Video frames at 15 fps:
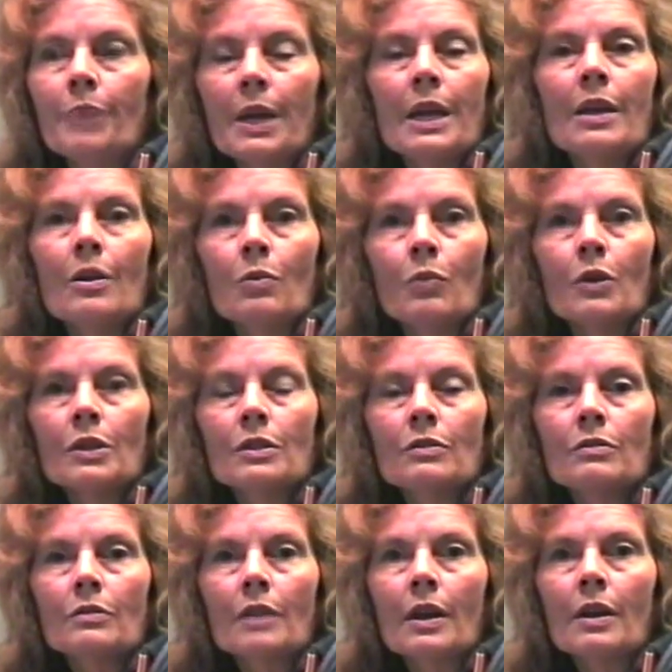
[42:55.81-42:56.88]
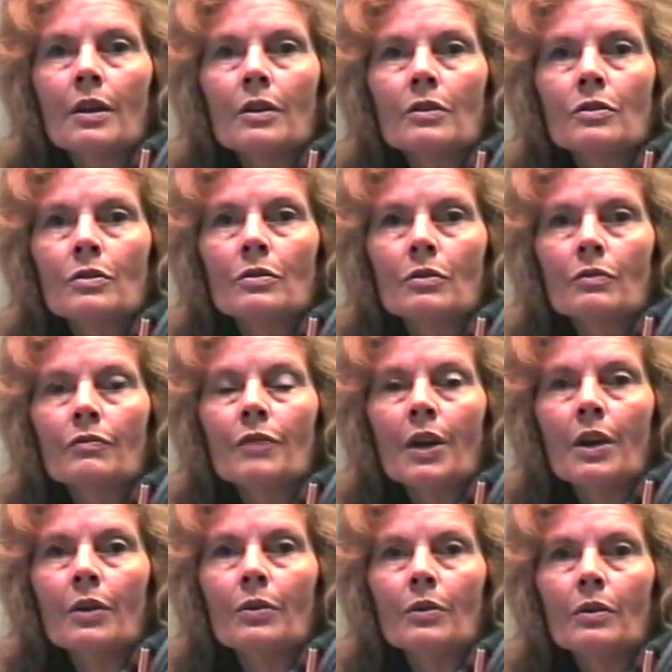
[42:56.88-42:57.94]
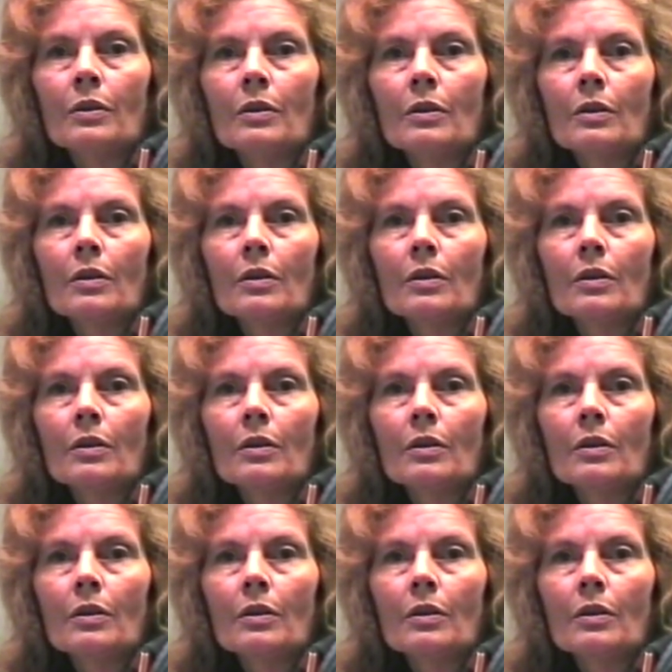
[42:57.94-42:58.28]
being was sort of known?